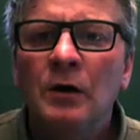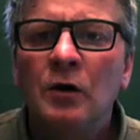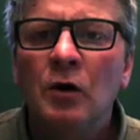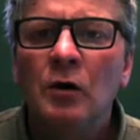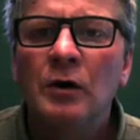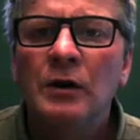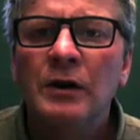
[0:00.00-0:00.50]

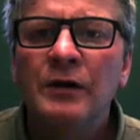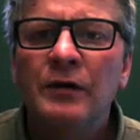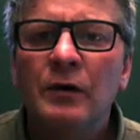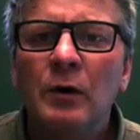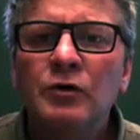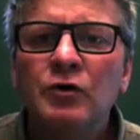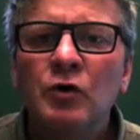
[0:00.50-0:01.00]
Currently,
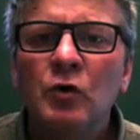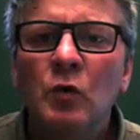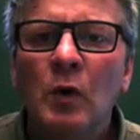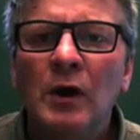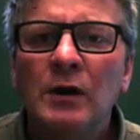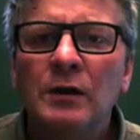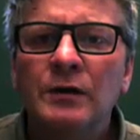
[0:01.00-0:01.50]
there are 2
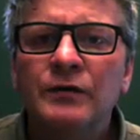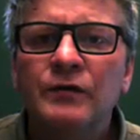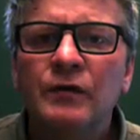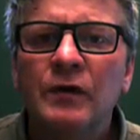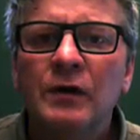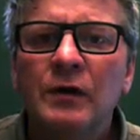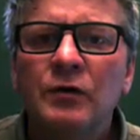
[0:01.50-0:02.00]

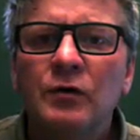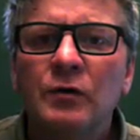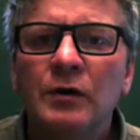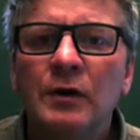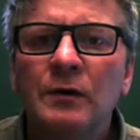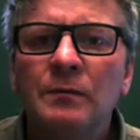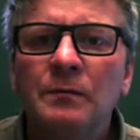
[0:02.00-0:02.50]
whitelisted, and you
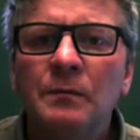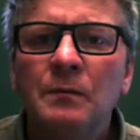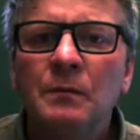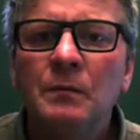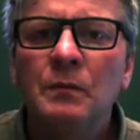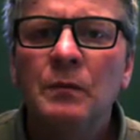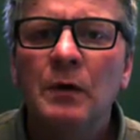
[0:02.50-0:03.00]
can
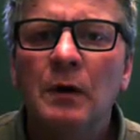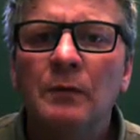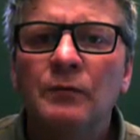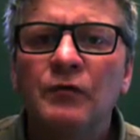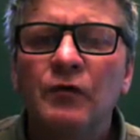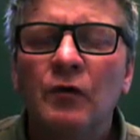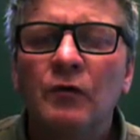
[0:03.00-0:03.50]

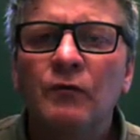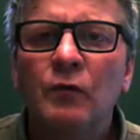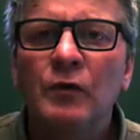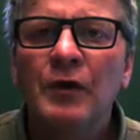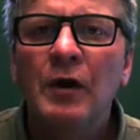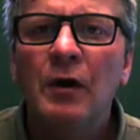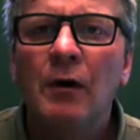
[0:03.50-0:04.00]
observe
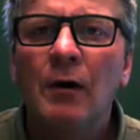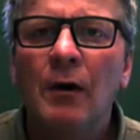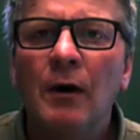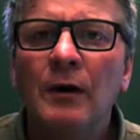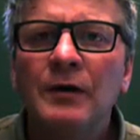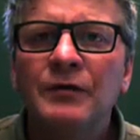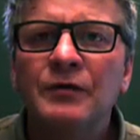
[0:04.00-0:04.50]
what they
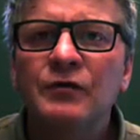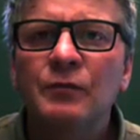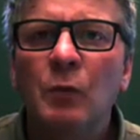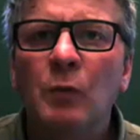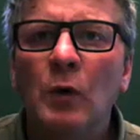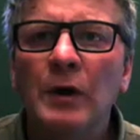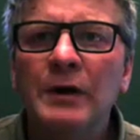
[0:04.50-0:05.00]
are at this
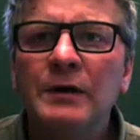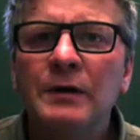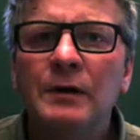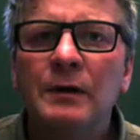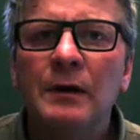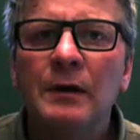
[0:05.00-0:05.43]
point